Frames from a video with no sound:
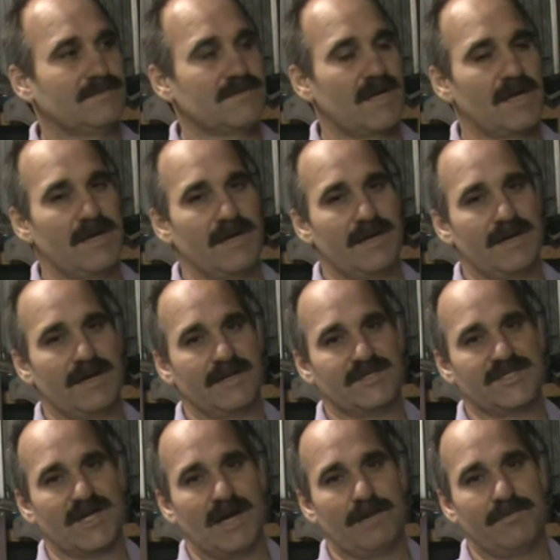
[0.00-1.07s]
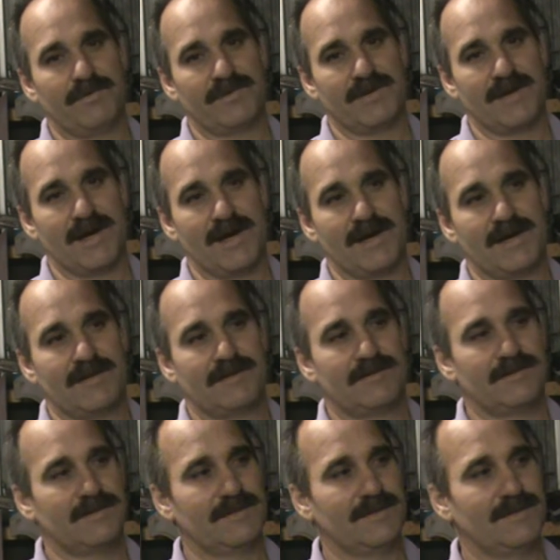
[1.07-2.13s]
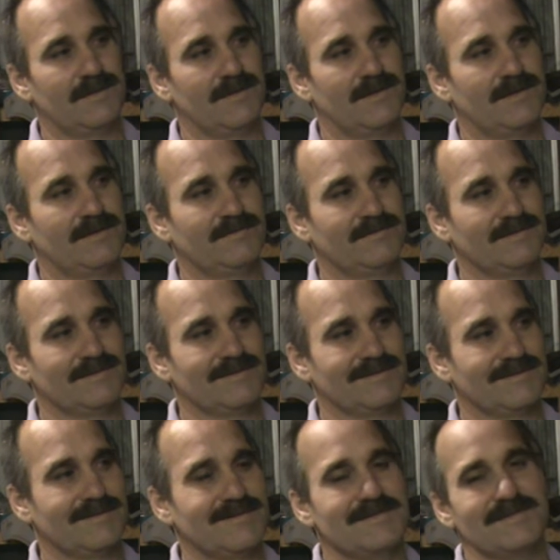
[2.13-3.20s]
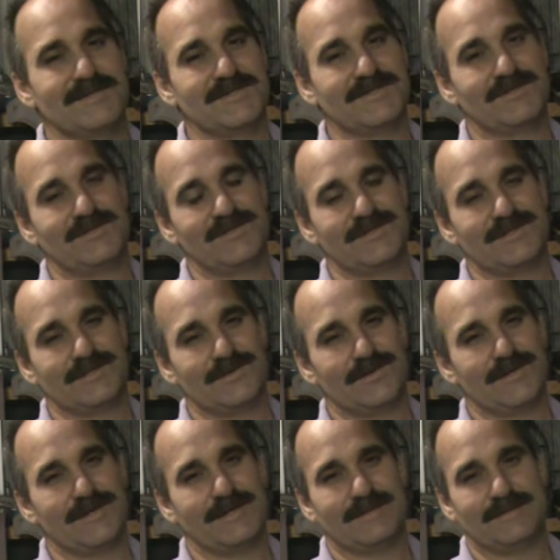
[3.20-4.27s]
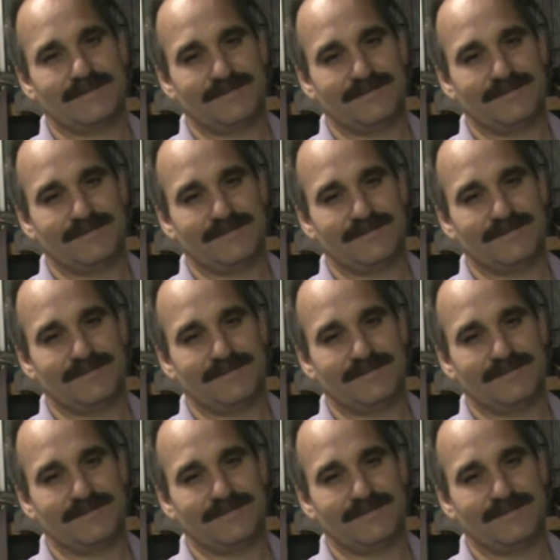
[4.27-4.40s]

I had a shop with a guy, and this is a true story.